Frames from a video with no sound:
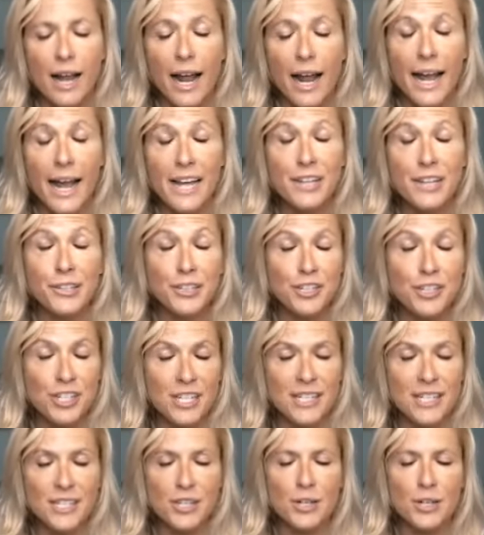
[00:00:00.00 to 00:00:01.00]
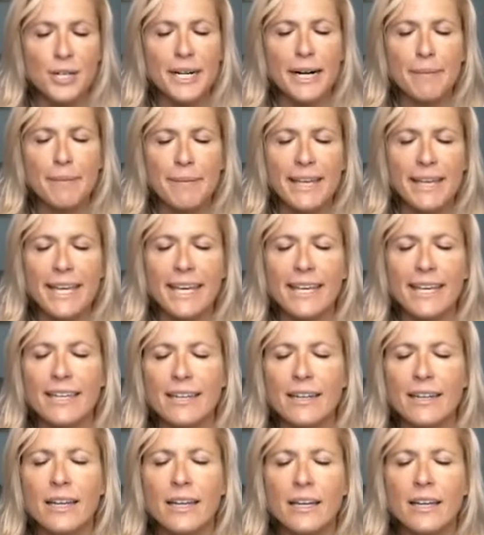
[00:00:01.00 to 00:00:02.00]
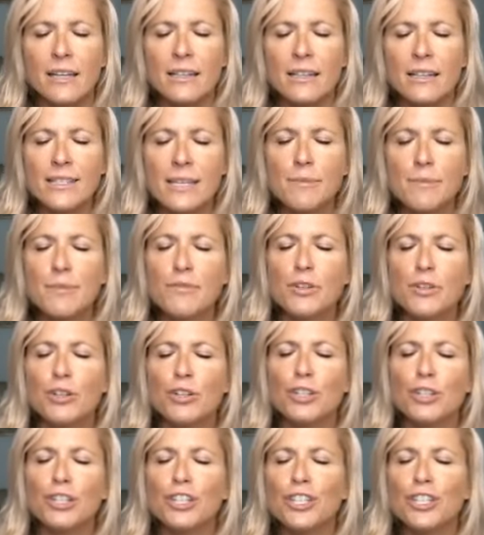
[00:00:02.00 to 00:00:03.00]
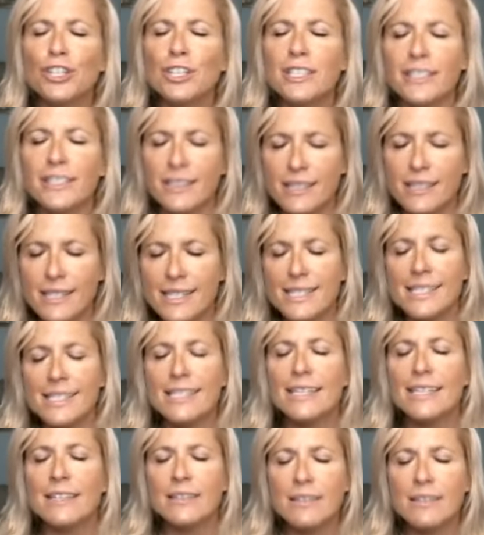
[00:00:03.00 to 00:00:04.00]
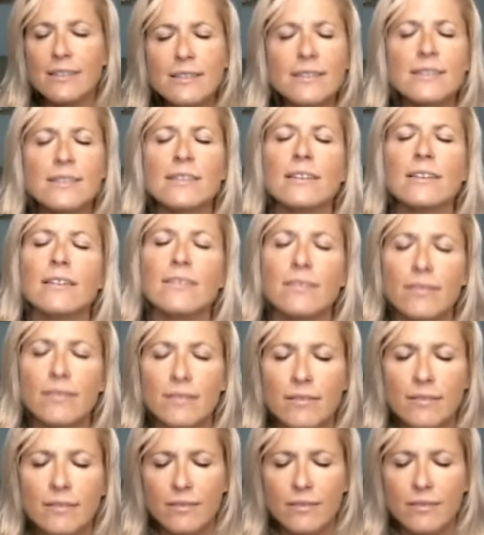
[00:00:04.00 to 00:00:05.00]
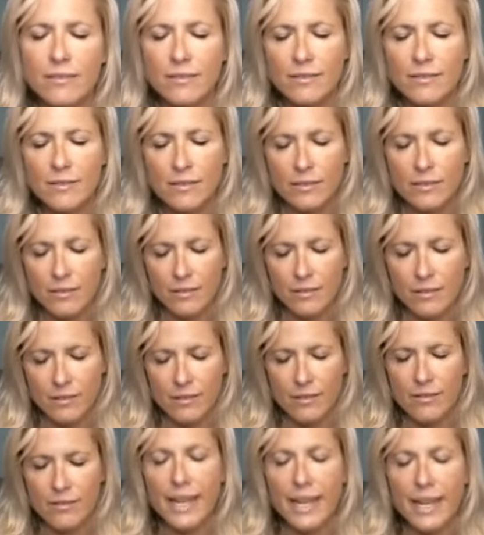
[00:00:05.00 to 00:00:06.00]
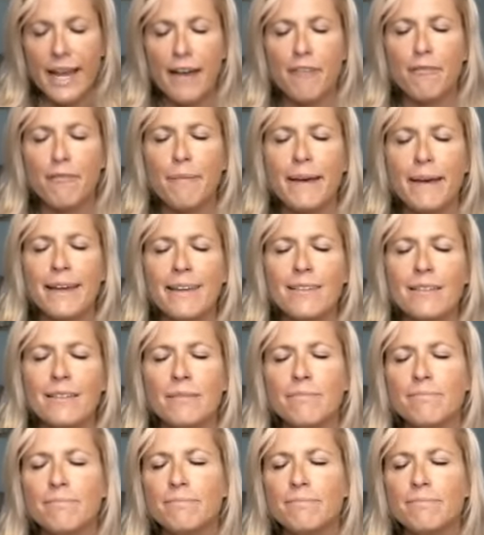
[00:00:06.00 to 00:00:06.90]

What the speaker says: energies that are coming in, some of the currencies that have been,